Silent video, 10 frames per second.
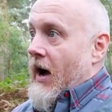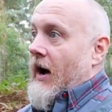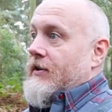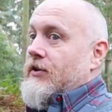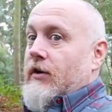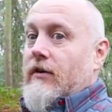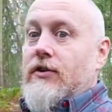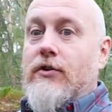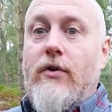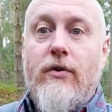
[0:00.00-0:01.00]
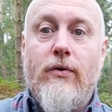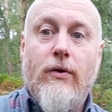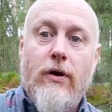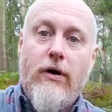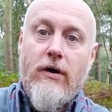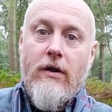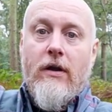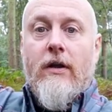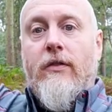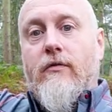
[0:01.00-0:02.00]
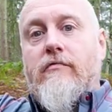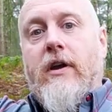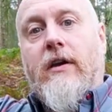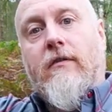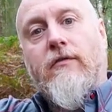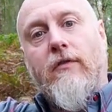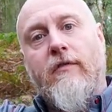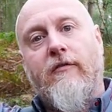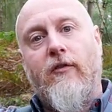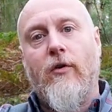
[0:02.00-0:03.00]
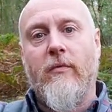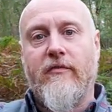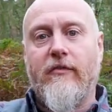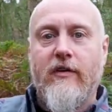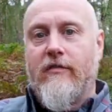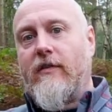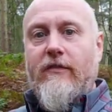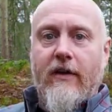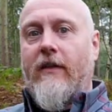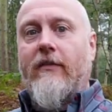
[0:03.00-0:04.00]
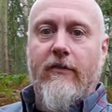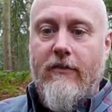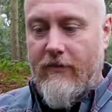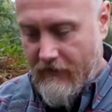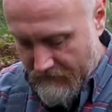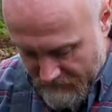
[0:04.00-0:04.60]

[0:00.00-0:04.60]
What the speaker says: I shall show you the rain through the form of figurative dance.